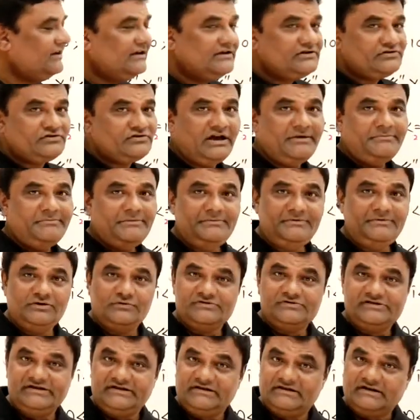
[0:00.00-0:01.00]
So I may be
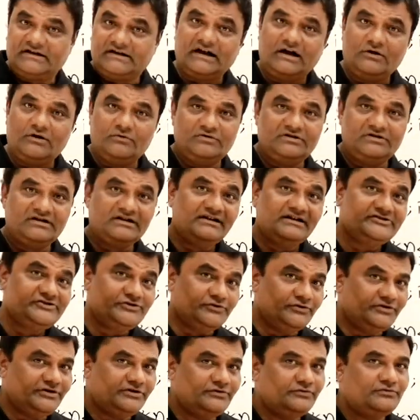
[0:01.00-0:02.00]
using the counter and
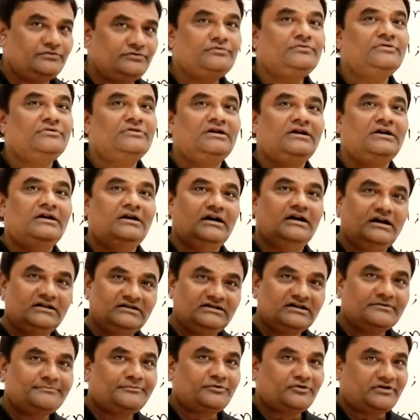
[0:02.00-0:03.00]
showing you the
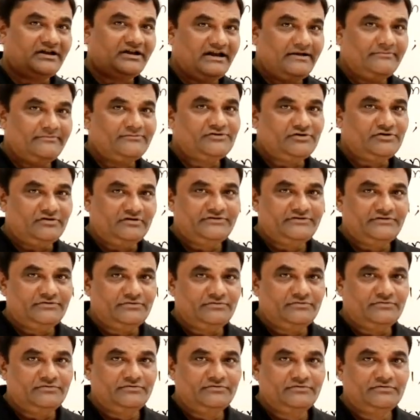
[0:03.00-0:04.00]
other programs also.